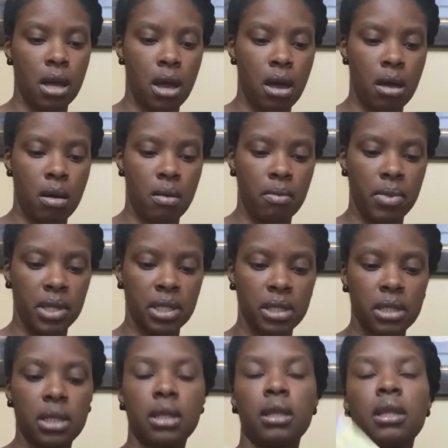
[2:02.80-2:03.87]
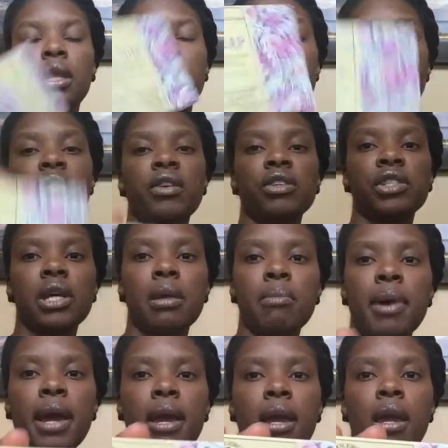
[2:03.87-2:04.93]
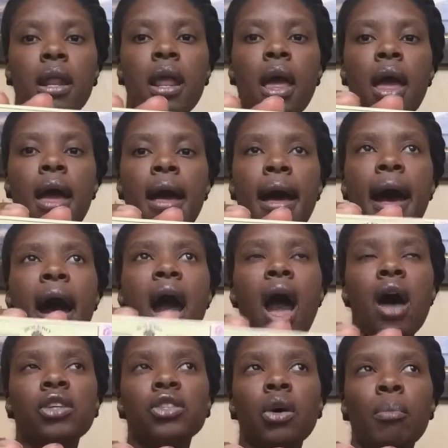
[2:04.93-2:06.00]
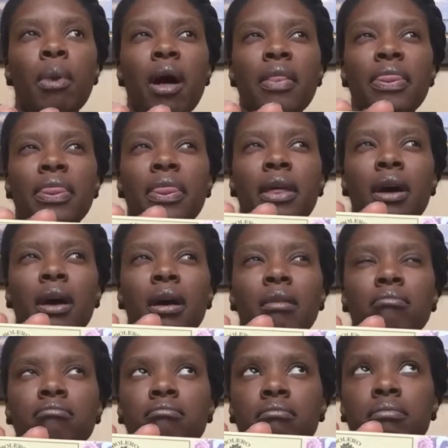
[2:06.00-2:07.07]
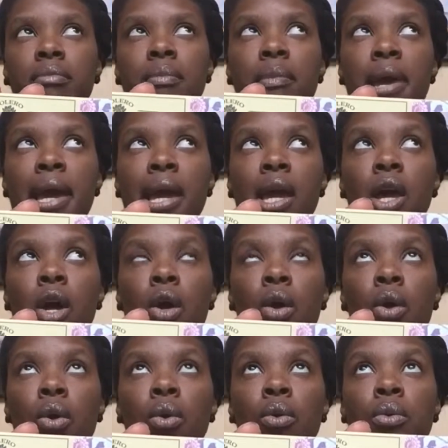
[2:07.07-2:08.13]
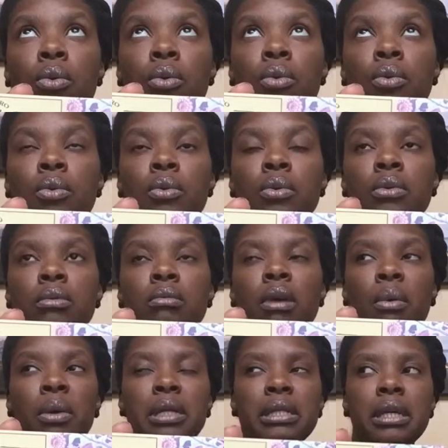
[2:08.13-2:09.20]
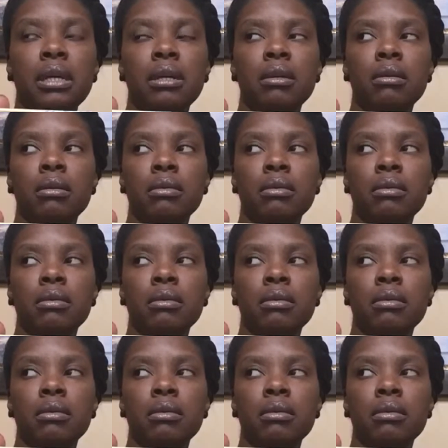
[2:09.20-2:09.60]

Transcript: Um, this is the, the Lavender Champagne. I also bought the Mango, what was it?